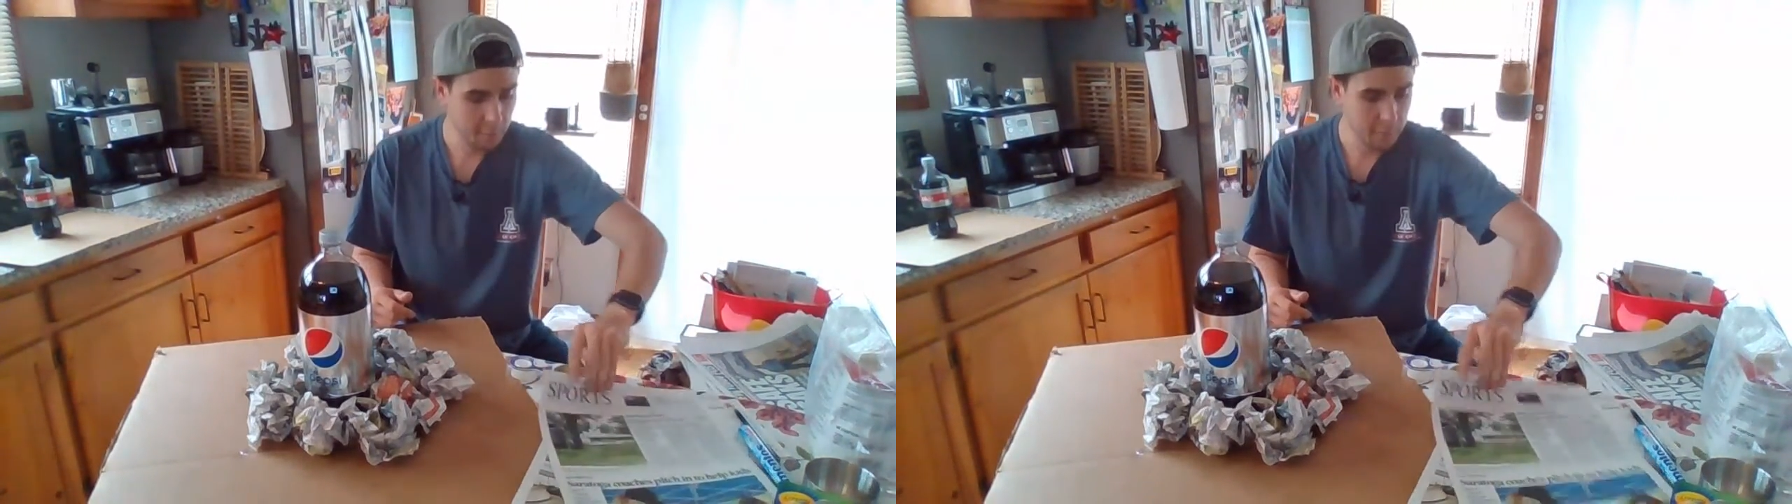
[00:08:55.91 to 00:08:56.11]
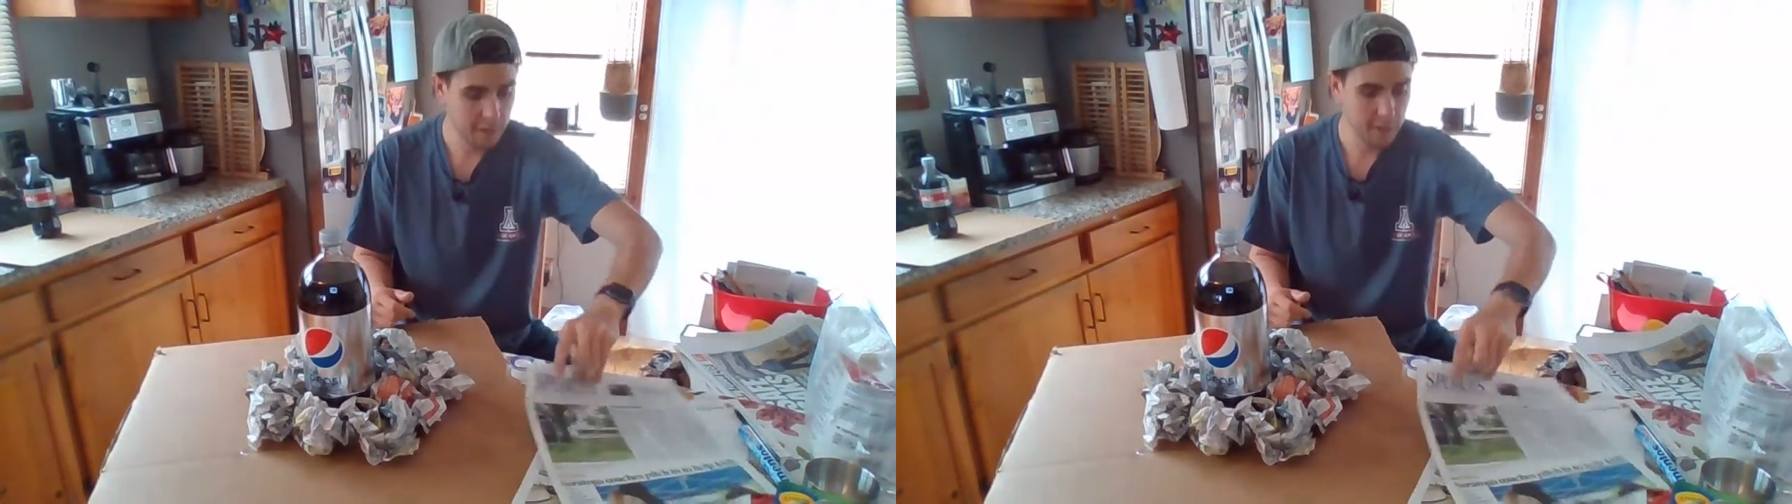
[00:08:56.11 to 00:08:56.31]

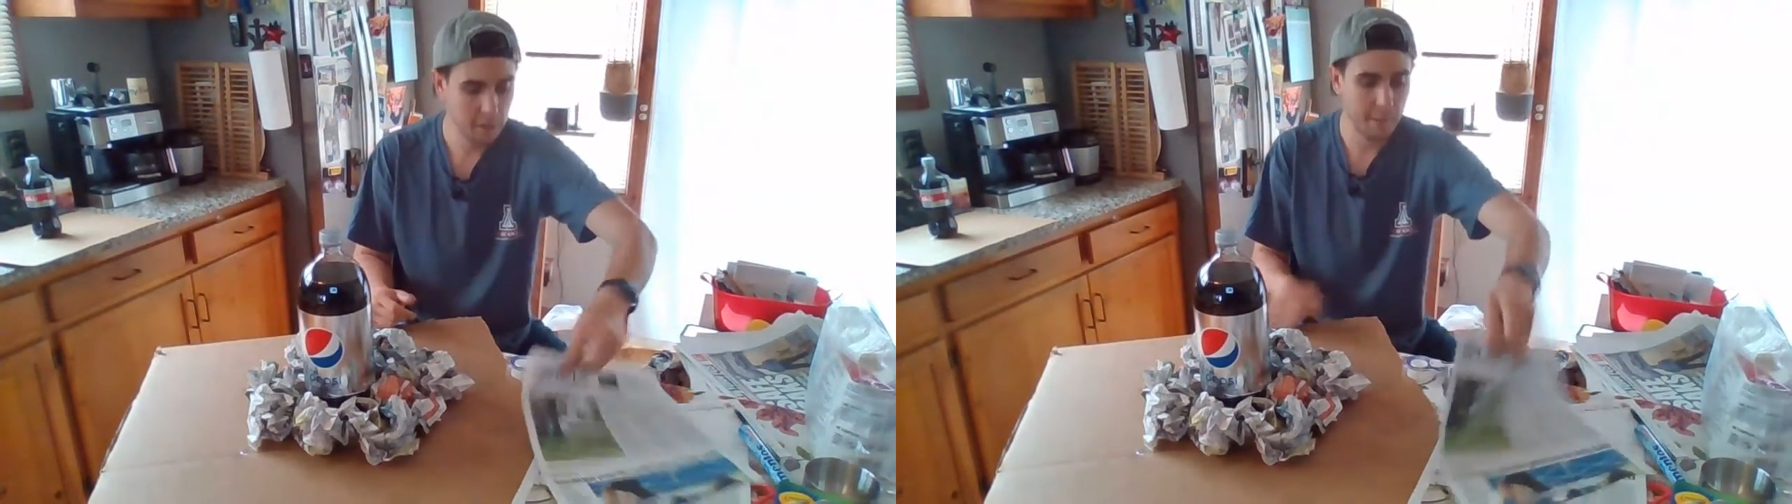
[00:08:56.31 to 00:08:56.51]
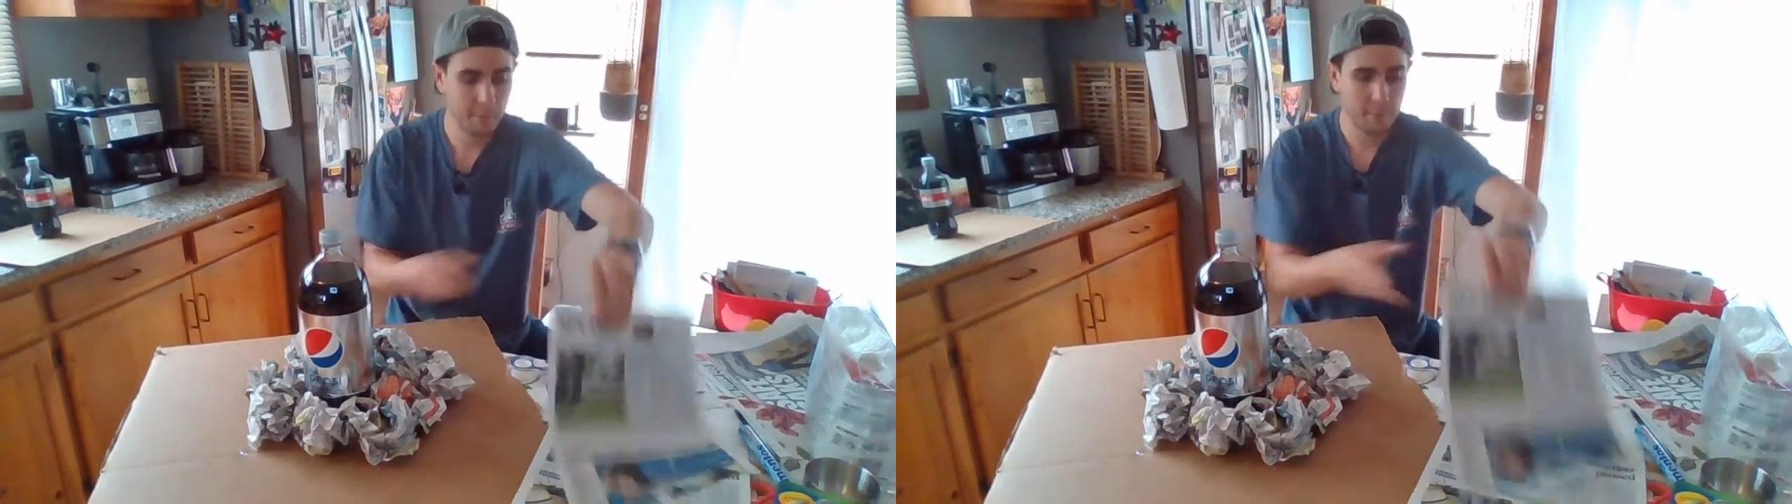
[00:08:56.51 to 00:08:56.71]
making
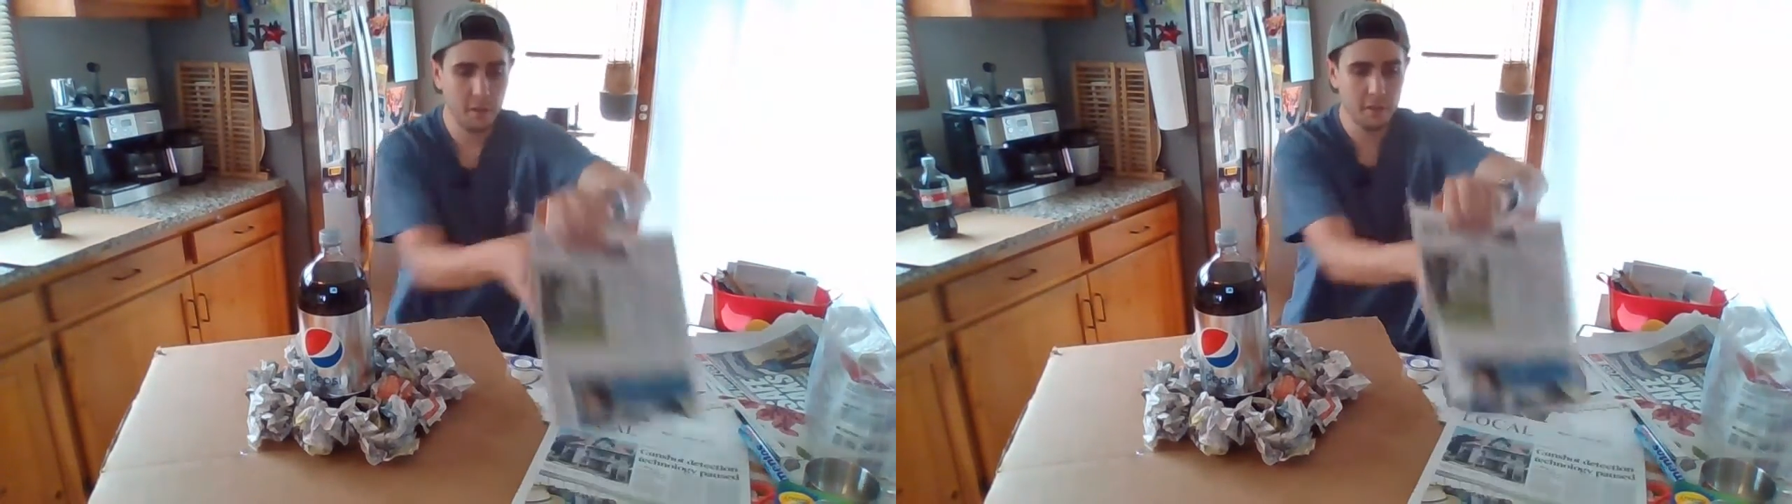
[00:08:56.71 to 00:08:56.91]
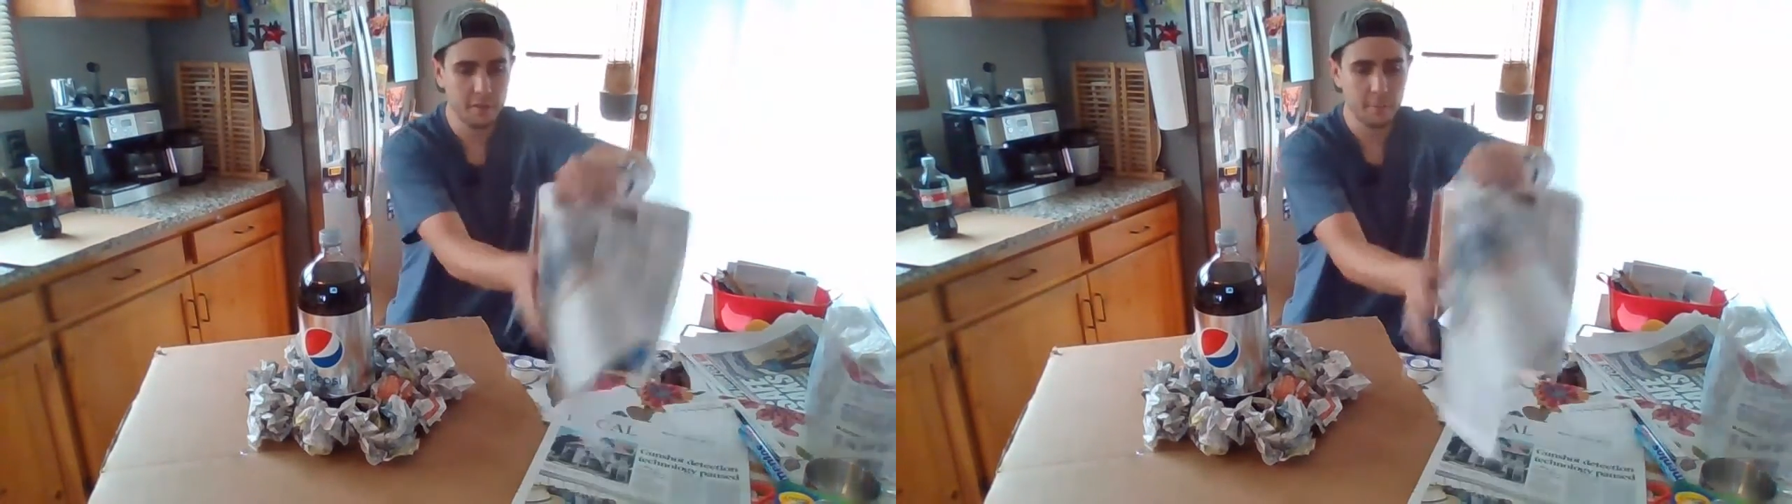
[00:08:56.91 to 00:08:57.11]
your paper
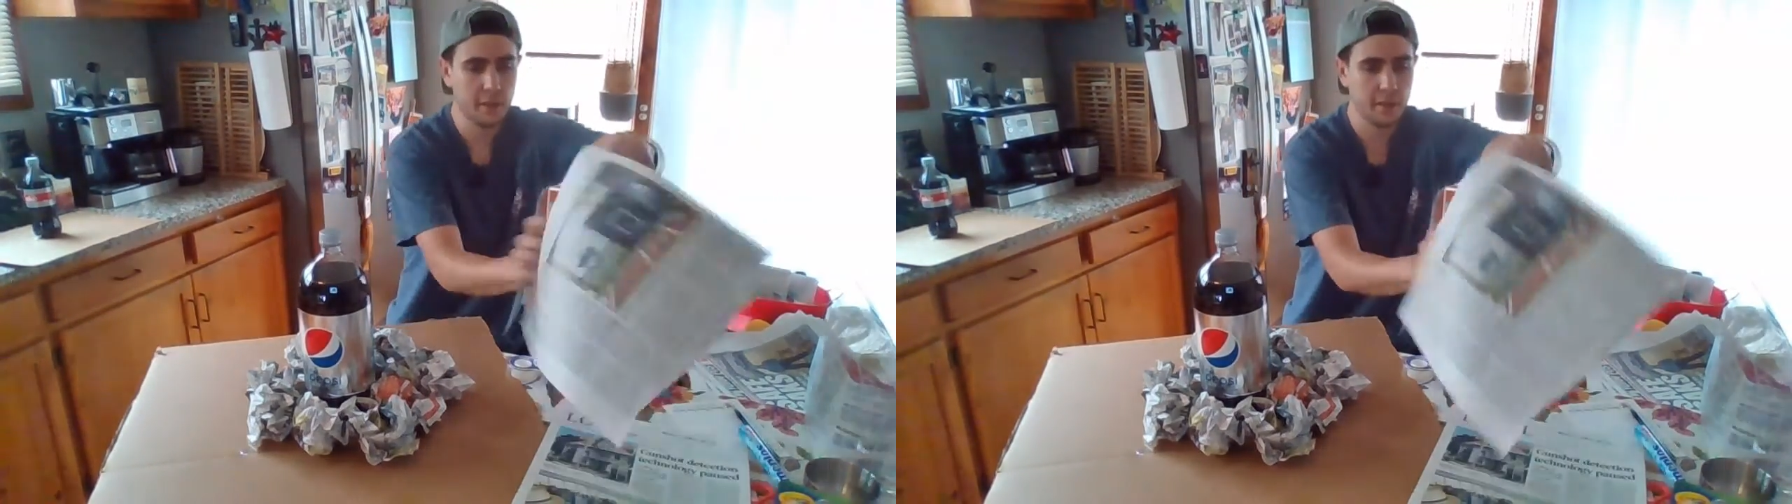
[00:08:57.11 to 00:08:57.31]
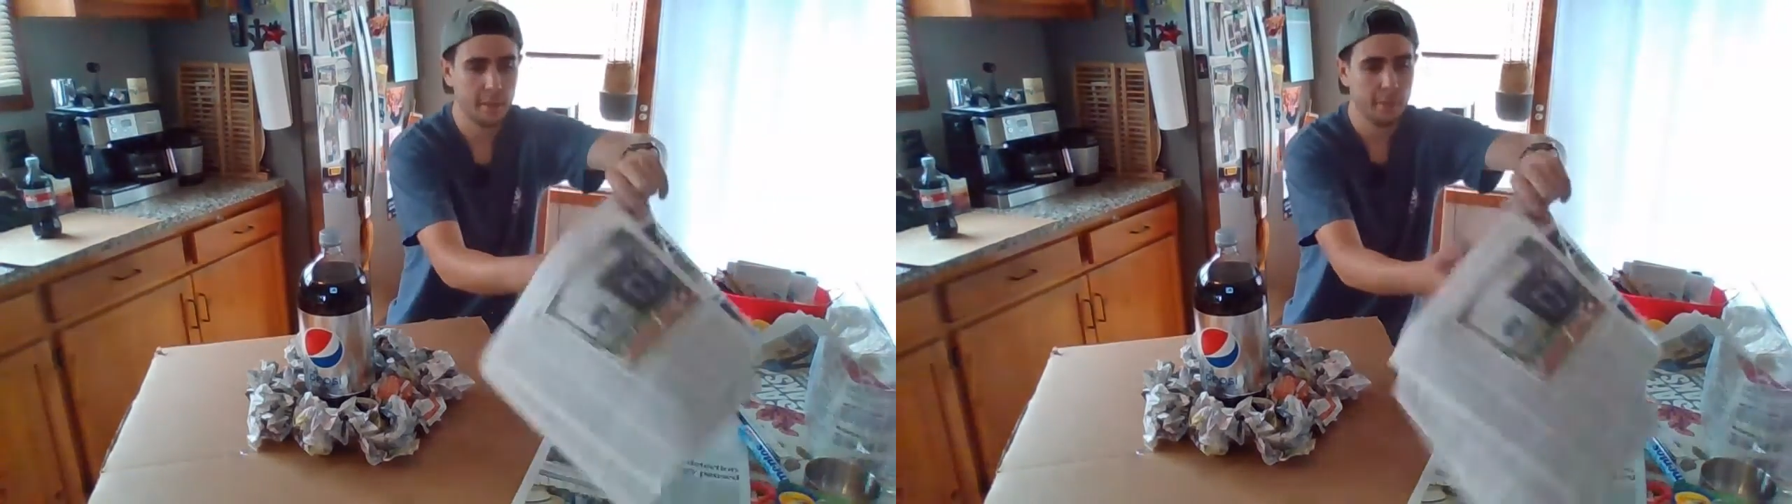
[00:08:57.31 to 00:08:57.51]
balls and
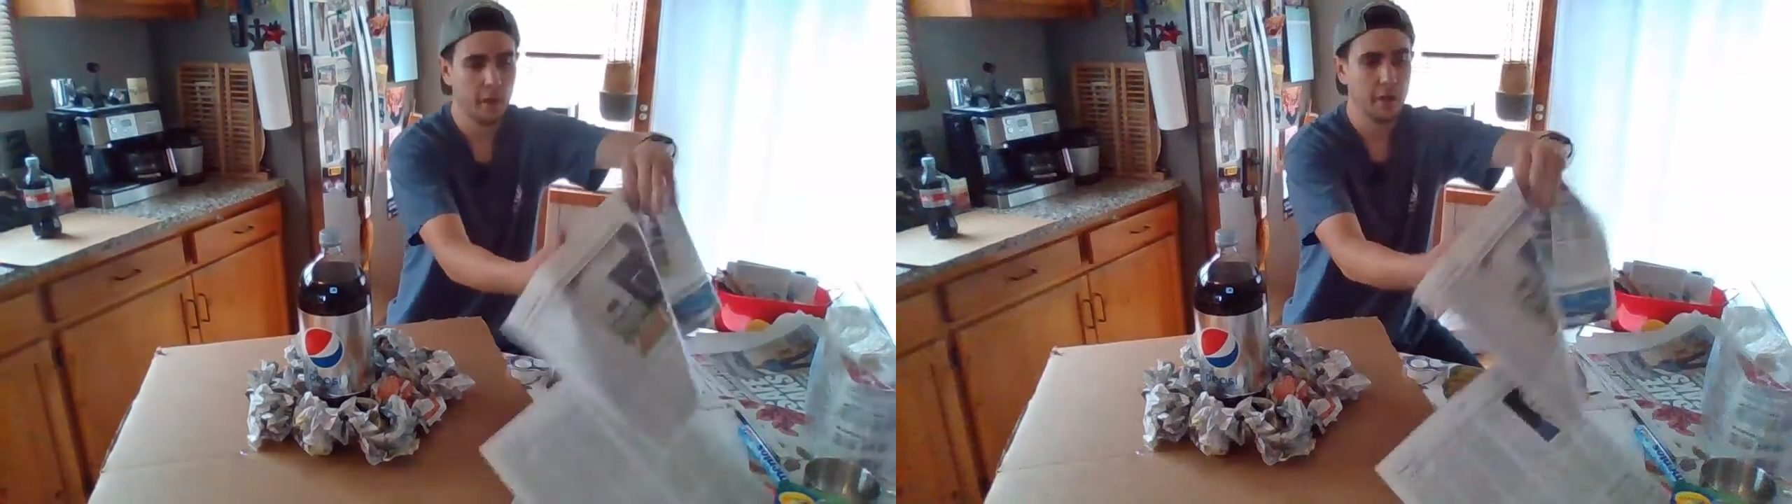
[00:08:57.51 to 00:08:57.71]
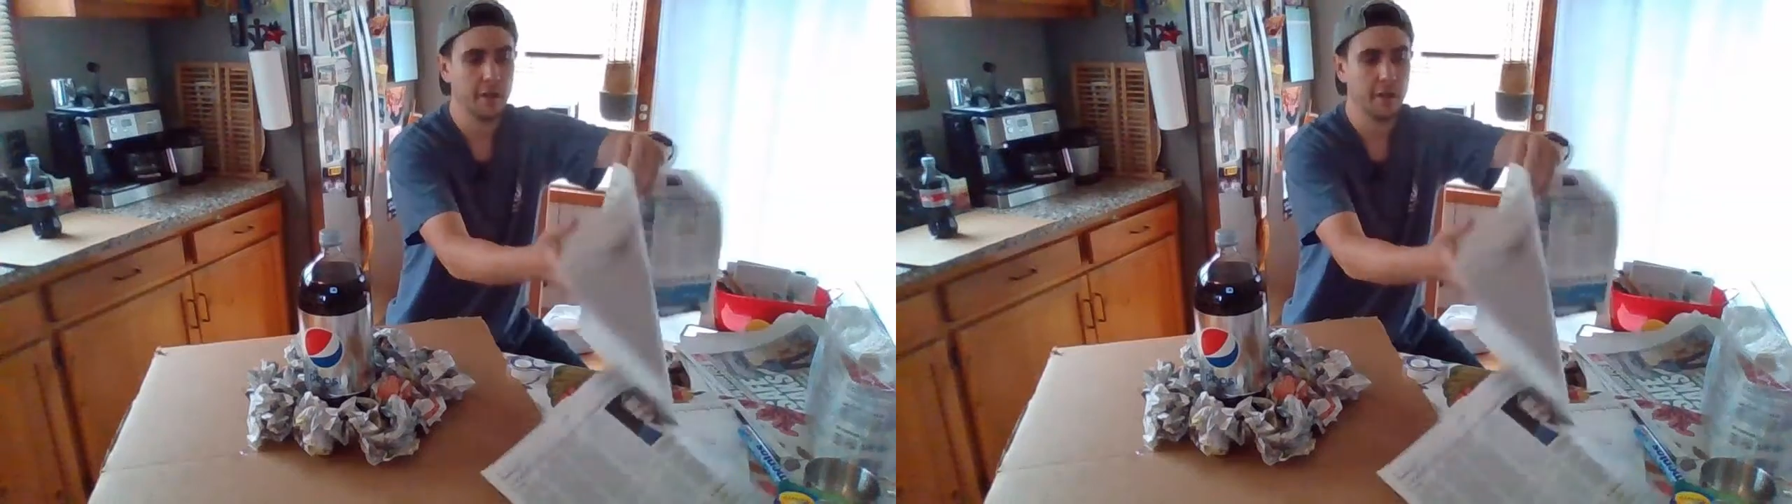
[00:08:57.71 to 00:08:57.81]
putting them